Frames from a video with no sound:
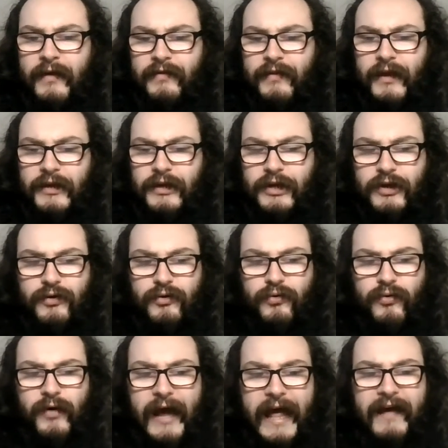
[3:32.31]
then
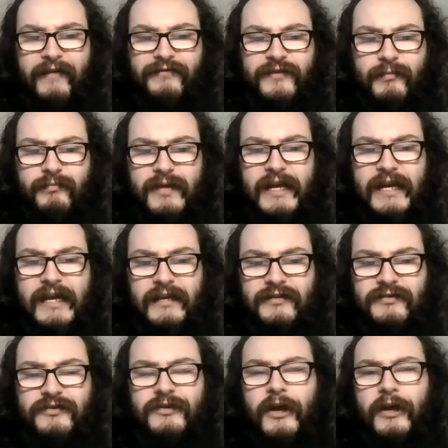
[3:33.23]
you have the
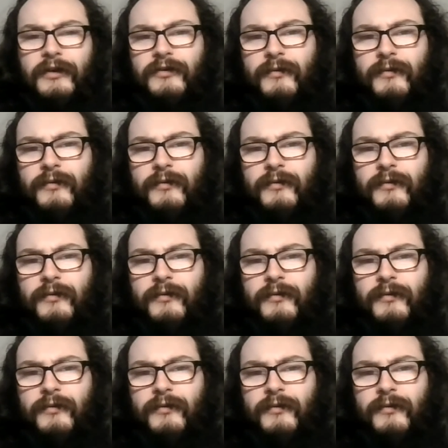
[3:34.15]
means